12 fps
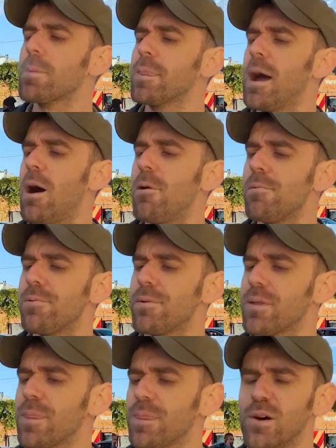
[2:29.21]
Now,
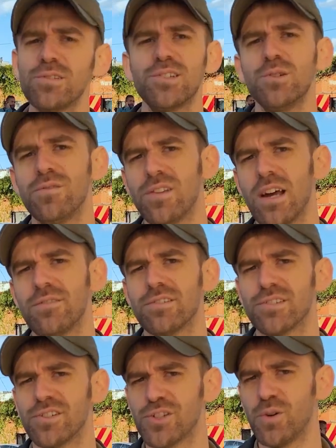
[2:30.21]
those two
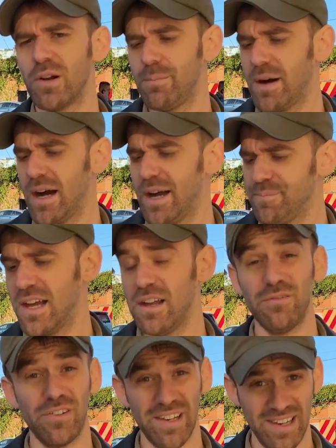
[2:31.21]
flavors are joined by
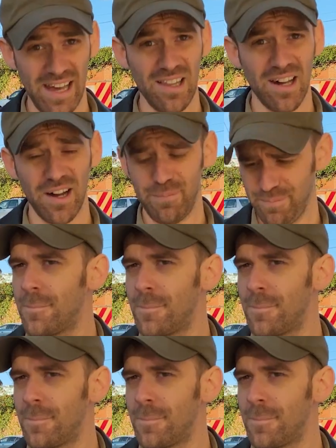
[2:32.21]
a vanilla.